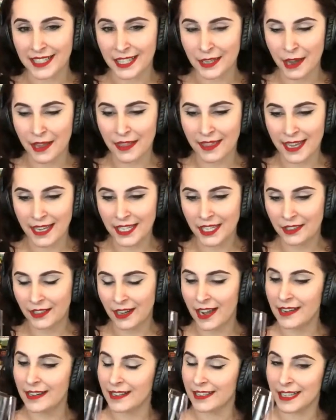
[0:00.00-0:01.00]
So I think you're
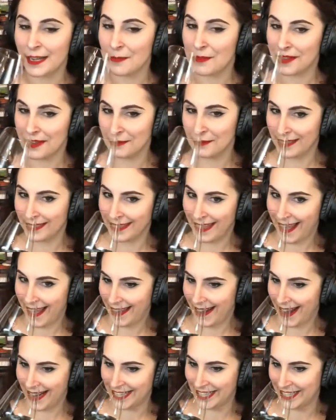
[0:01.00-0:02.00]
onto something with that,
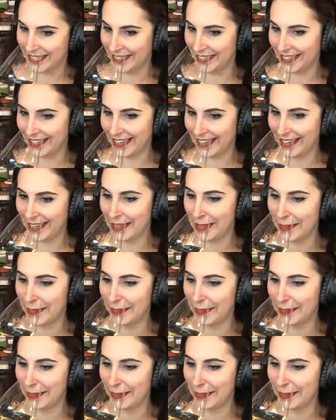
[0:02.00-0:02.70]
actually.